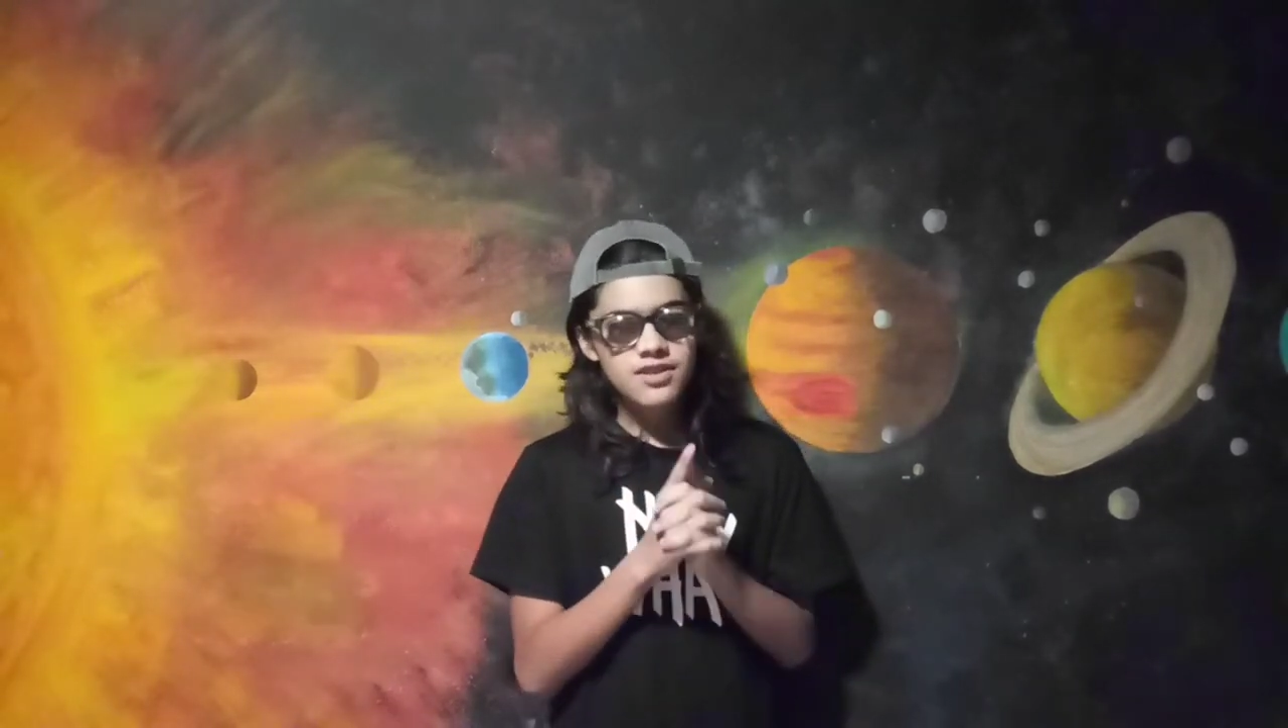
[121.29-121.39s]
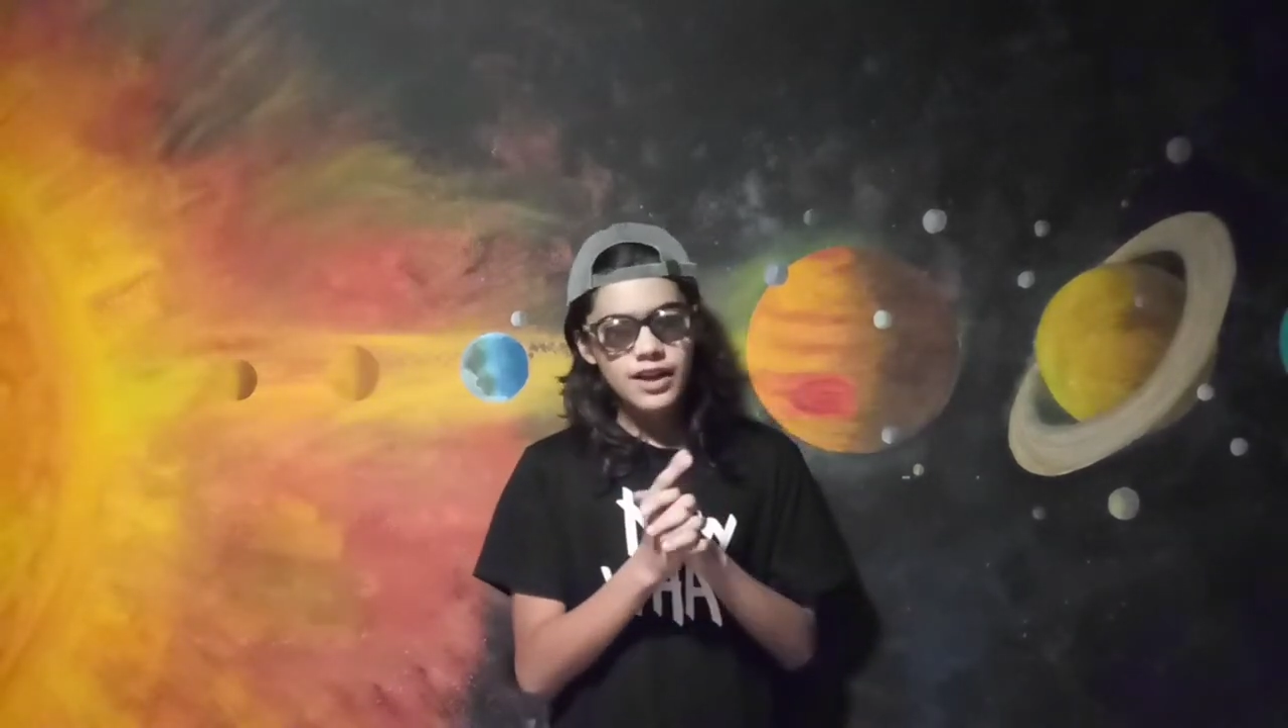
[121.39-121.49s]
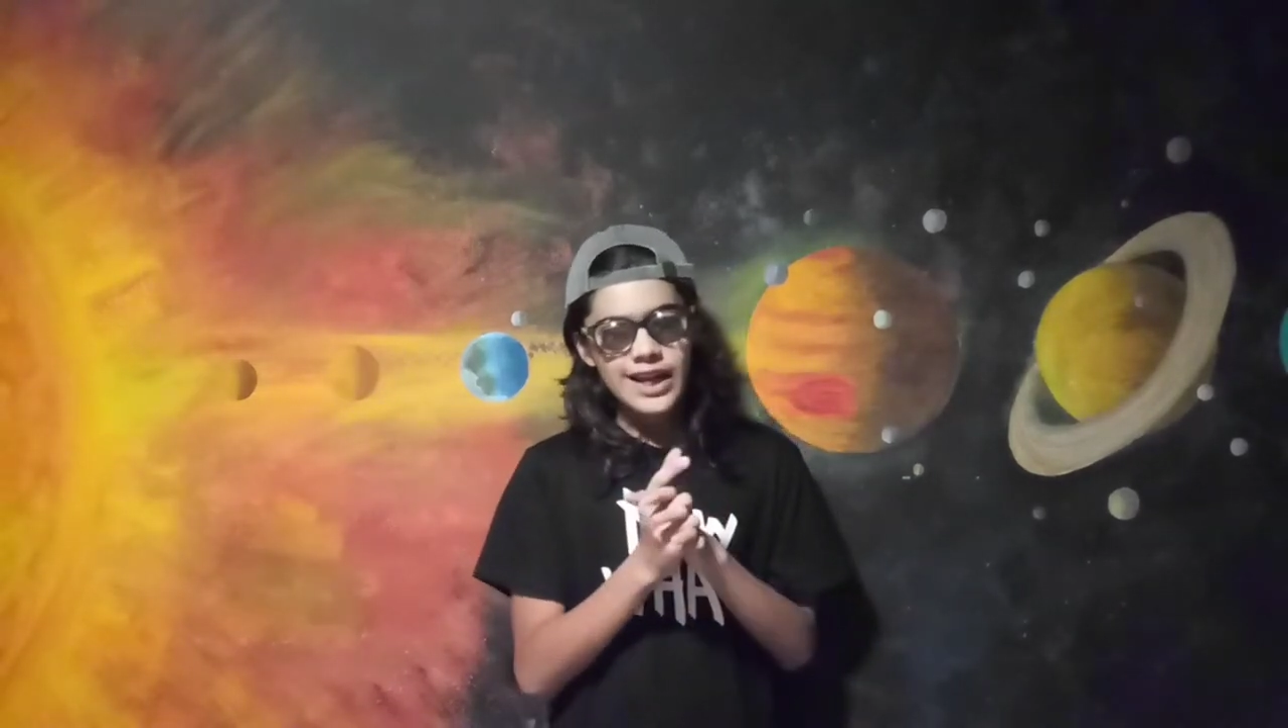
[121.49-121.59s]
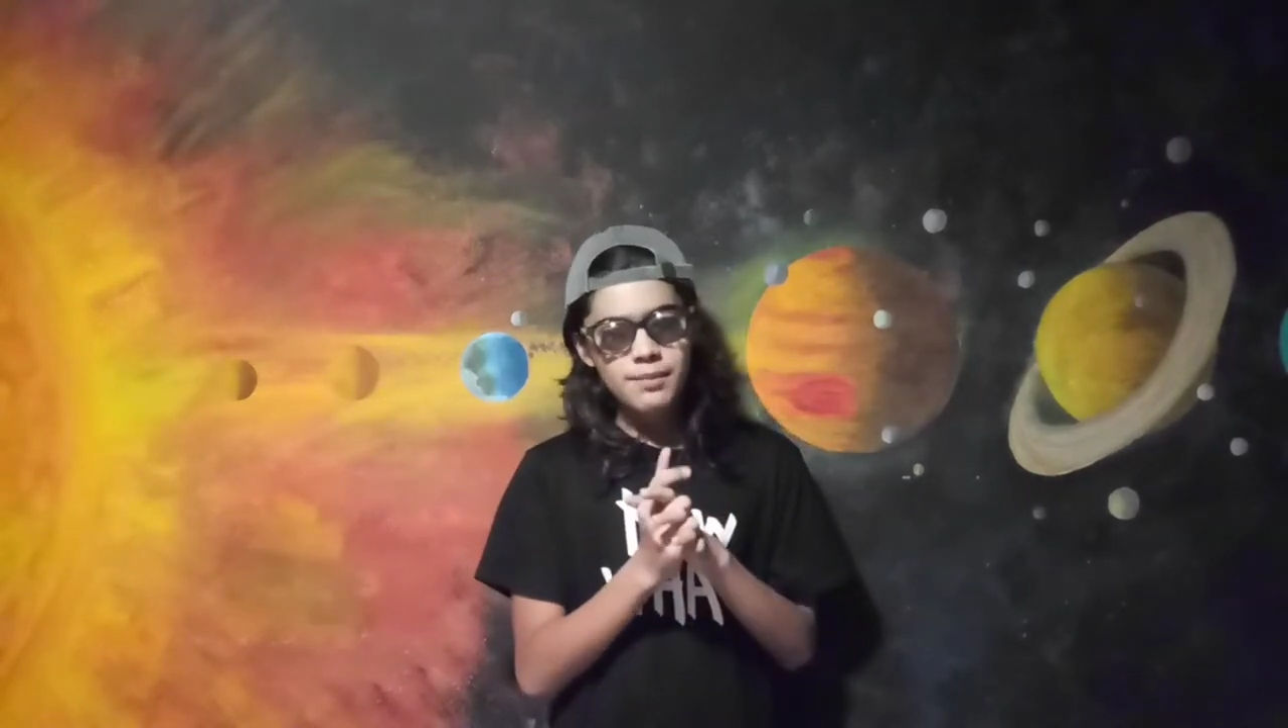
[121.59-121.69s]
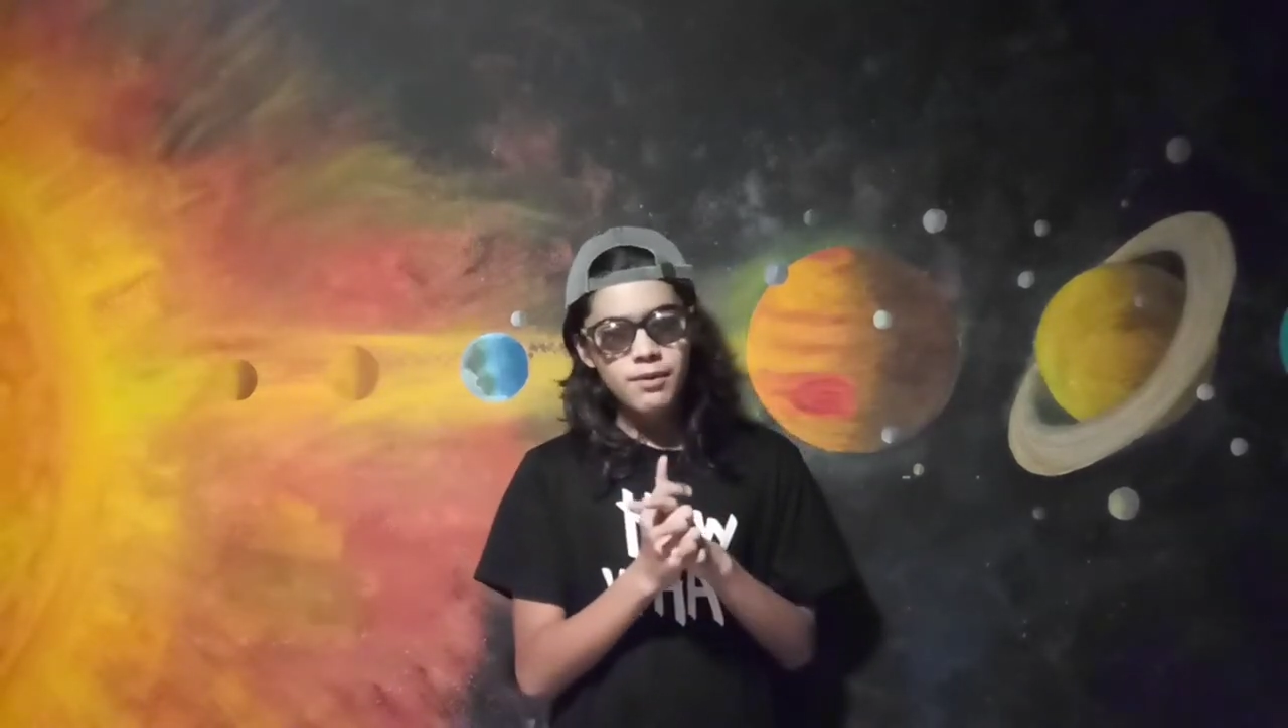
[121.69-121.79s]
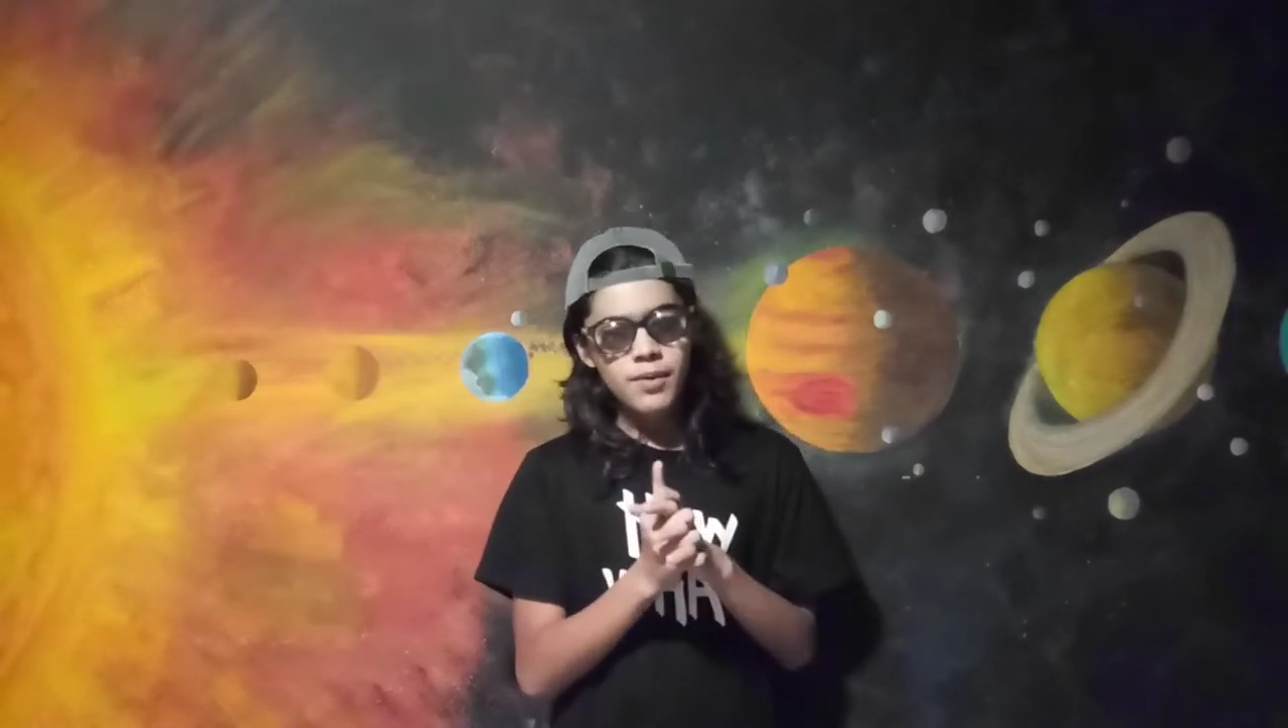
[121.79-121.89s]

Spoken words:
talk about